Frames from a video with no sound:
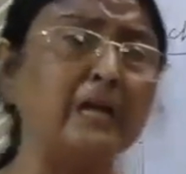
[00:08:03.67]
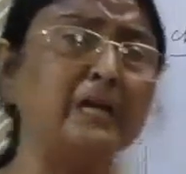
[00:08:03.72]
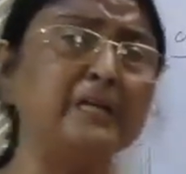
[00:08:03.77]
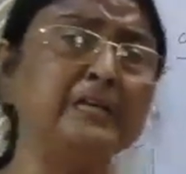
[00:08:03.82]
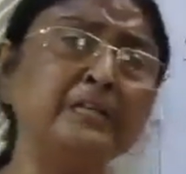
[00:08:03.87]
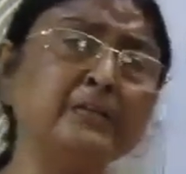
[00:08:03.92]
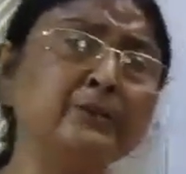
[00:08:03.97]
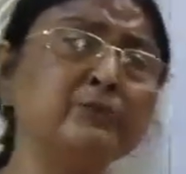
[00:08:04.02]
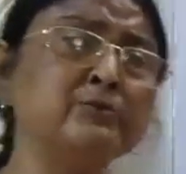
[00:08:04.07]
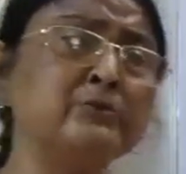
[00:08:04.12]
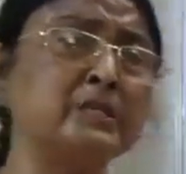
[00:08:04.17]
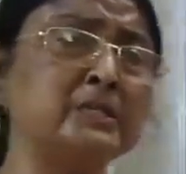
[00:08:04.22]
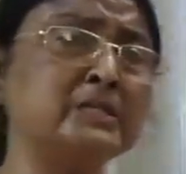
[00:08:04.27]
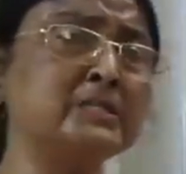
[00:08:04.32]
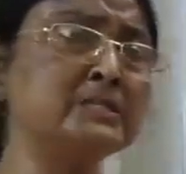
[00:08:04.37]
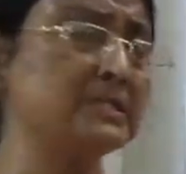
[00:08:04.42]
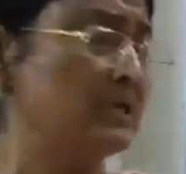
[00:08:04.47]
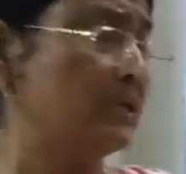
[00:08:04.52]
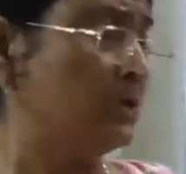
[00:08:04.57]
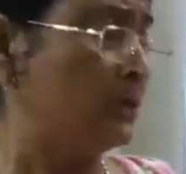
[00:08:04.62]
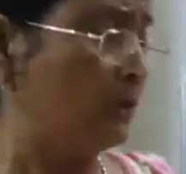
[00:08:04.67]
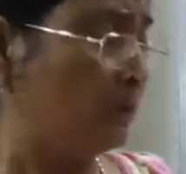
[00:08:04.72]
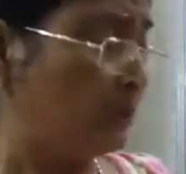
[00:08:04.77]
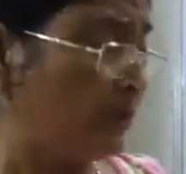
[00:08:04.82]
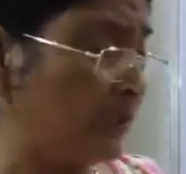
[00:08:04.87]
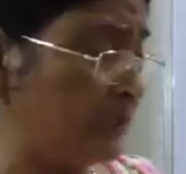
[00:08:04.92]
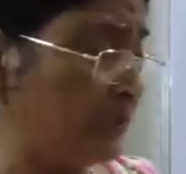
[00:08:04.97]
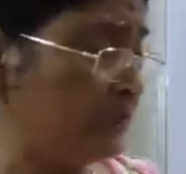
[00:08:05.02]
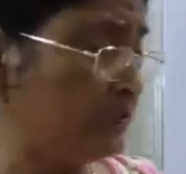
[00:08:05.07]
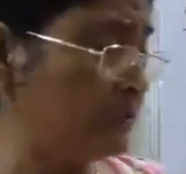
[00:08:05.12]
Newton's,
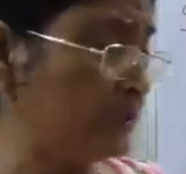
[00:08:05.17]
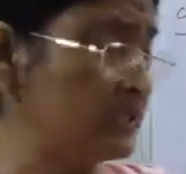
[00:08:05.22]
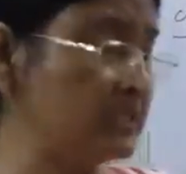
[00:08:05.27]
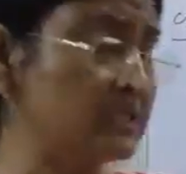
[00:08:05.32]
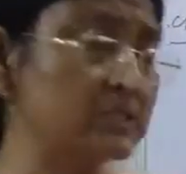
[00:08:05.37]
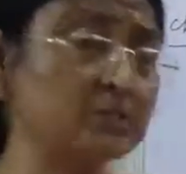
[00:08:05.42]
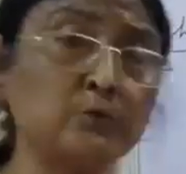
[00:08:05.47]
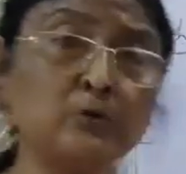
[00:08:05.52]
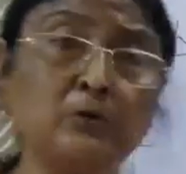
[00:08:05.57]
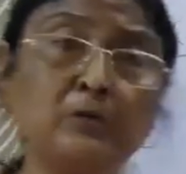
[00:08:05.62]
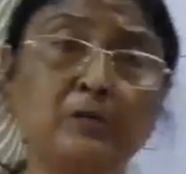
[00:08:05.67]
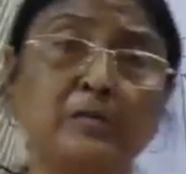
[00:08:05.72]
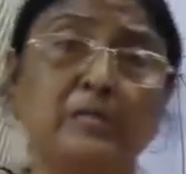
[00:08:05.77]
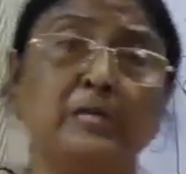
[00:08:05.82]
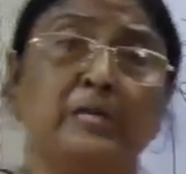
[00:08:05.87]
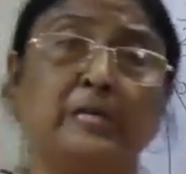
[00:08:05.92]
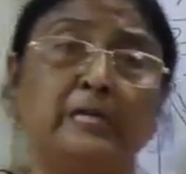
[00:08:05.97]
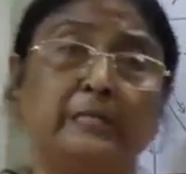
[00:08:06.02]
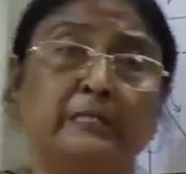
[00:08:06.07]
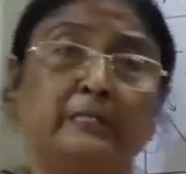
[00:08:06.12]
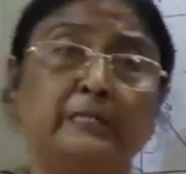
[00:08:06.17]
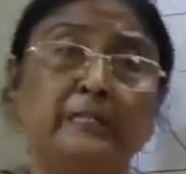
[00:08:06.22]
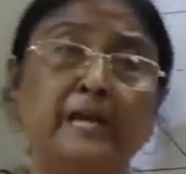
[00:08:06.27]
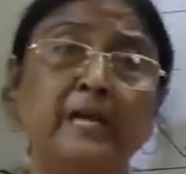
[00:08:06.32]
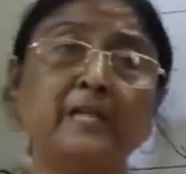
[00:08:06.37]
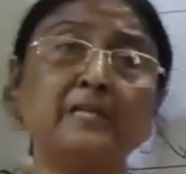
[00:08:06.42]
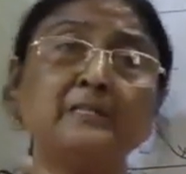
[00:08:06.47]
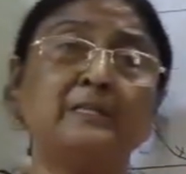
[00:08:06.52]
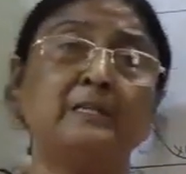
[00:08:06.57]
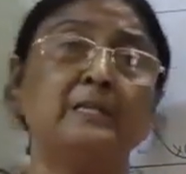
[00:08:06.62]
what Newton's told,
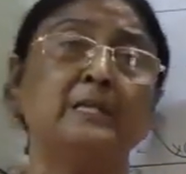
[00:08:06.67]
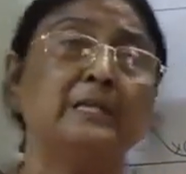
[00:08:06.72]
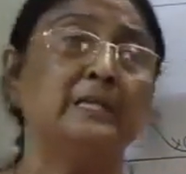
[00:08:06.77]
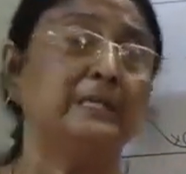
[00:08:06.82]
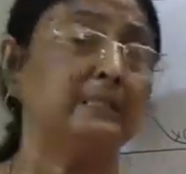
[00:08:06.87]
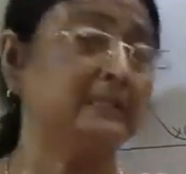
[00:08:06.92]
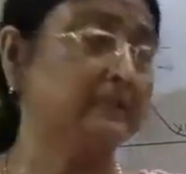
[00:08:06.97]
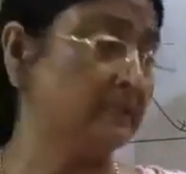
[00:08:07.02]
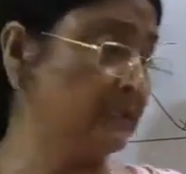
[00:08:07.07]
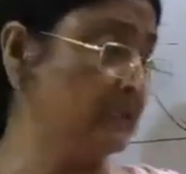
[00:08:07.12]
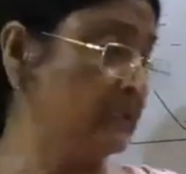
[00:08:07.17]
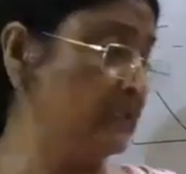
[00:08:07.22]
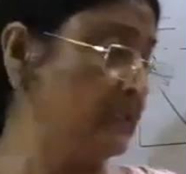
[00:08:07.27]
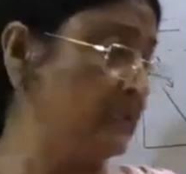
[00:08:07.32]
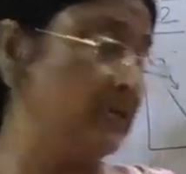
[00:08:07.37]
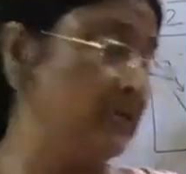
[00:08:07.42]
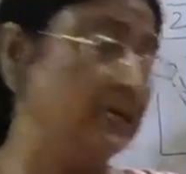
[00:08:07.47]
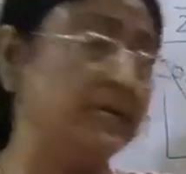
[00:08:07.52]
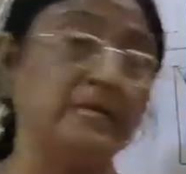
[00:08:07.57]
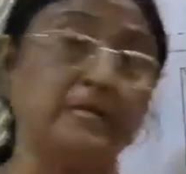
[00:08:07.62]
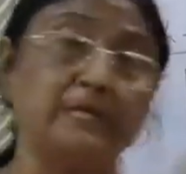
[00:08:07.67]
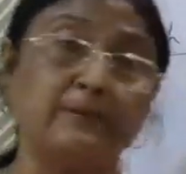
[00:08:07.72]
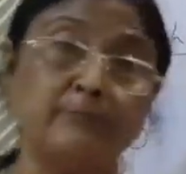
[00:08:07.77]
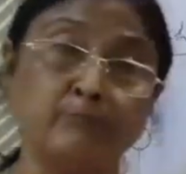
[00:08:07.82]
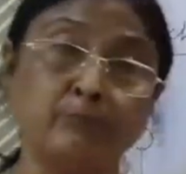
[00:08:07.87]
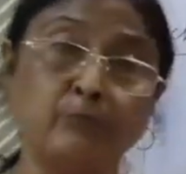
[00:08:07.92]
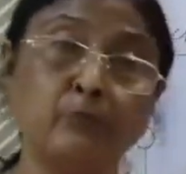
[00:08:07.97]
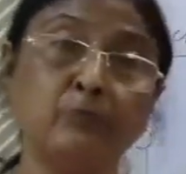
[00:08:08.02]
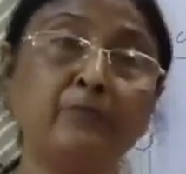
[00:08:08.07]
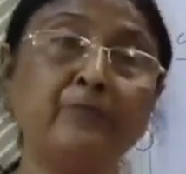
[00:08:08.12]
that the
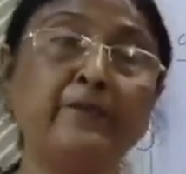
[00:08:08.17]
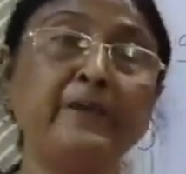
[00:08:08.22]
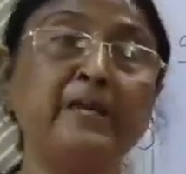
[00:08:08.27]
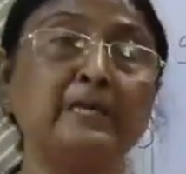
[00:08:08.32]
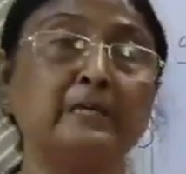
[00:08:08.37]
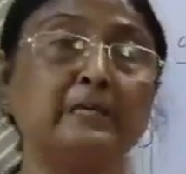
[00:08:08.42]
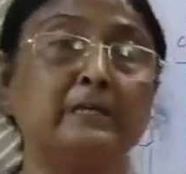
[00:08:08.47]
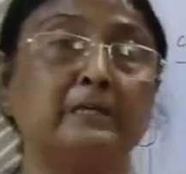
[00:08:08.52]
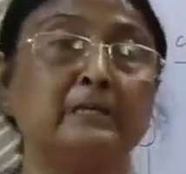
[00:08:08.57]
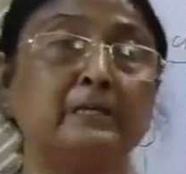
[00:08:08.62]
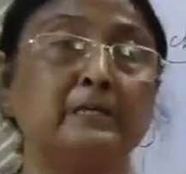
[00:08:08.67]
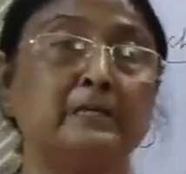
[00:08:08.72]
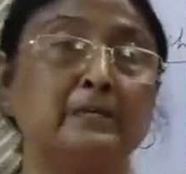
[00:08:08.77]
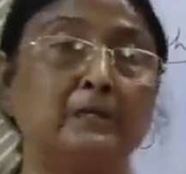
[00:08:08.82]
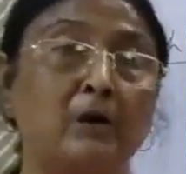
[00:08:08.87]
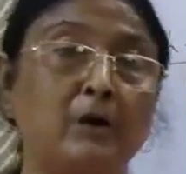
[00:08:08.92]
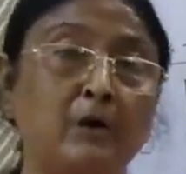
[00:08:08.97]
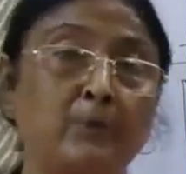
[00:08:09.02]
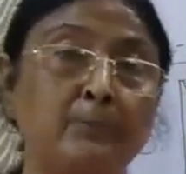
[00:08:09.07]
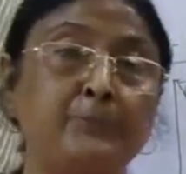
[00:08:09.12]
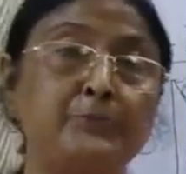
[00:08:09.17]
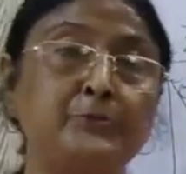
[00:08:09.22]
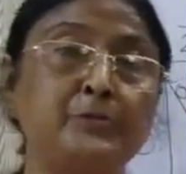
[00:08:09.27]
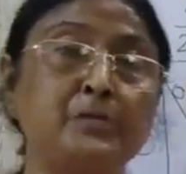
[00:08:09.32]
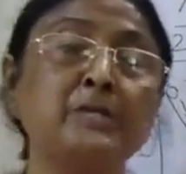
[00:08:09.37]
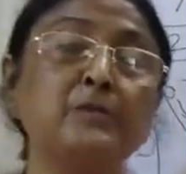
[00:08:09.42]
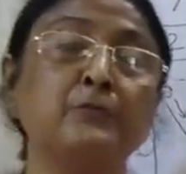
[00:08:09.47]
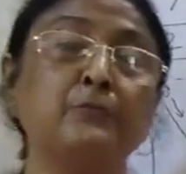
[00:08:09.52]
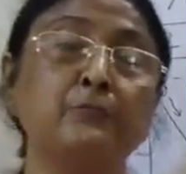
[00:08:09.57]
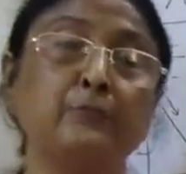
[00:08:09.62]
moving
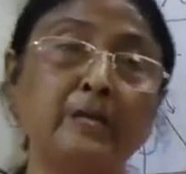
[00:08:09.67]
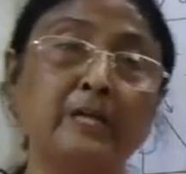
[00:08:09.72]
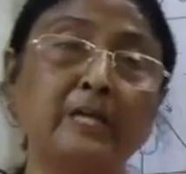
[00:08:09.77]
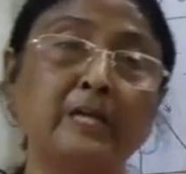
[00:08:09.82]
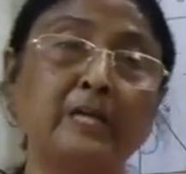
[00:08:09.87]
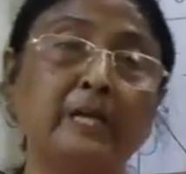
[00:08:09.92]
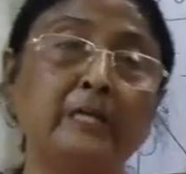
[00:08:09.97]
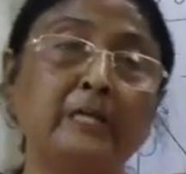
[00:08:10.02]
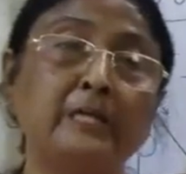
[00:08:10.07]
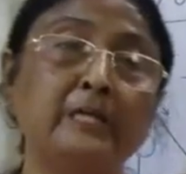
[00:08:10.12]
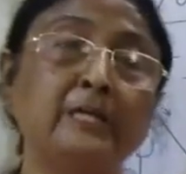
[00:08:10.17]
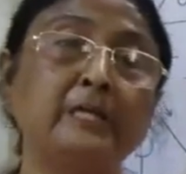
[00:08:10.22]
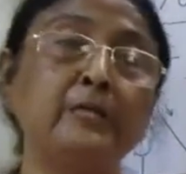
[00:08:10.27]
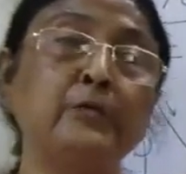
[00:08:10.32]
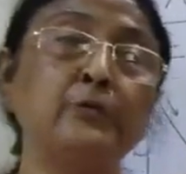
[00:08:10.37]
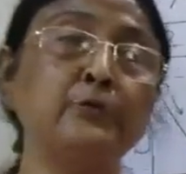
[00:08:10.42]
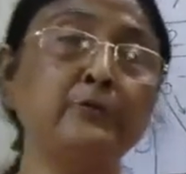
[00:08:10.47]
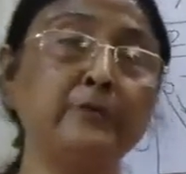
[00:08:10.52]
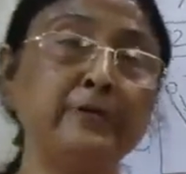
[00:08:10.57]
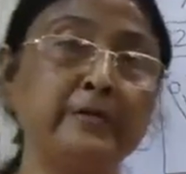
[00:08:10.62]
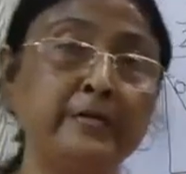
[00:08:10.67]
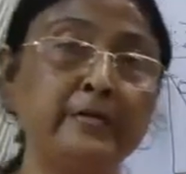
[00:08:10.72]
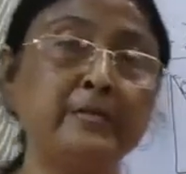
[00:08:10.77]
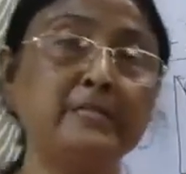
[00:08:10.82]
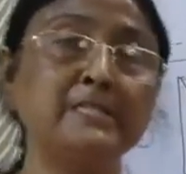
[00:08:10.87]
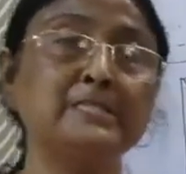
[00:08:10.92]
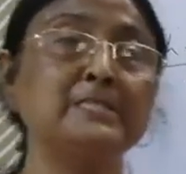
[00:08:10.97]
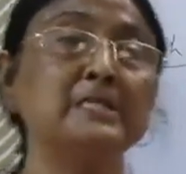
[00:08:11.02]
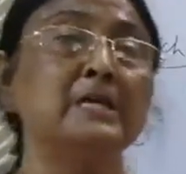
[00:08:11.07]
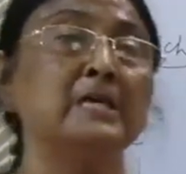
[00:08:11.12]
object will continue
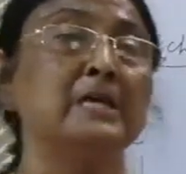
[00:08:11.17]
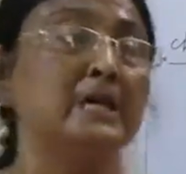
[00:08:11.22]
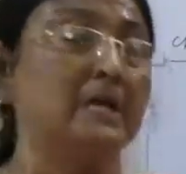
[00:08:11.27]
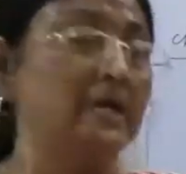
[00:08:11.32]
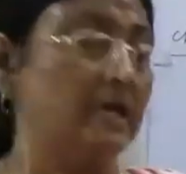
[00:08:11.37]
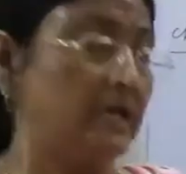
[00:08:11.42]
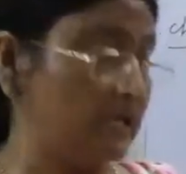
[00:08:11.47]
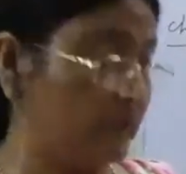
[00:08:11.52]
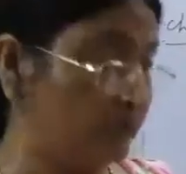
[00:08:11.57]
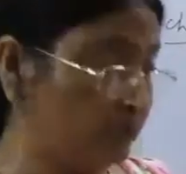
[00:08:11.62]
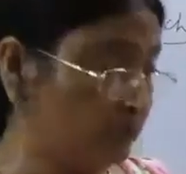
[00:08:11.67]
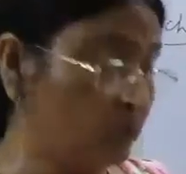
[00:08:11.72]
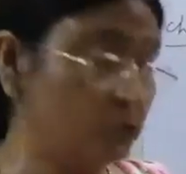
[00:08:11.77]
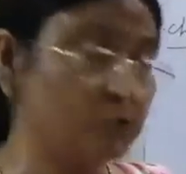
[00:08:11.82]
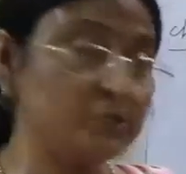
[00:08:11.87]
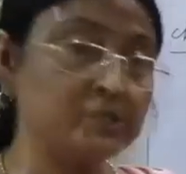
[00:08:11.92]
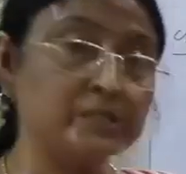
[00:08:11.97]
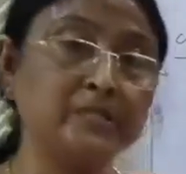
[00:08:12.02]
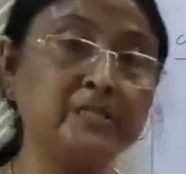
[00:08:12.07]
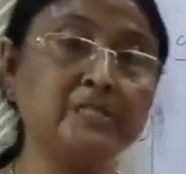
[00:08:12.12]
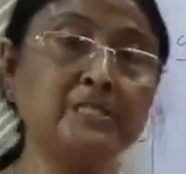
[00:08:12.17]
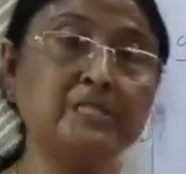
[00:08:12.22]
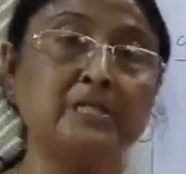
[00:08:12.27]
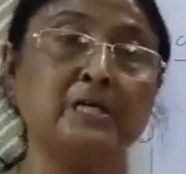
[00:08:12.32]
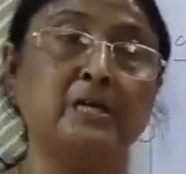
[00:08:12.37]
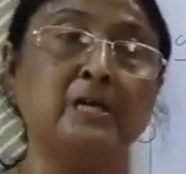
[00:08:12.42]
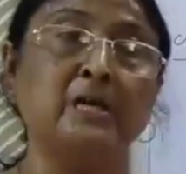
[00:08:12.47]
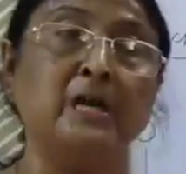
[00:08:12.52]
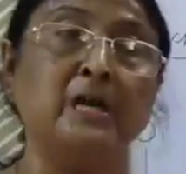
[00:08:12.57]
its motions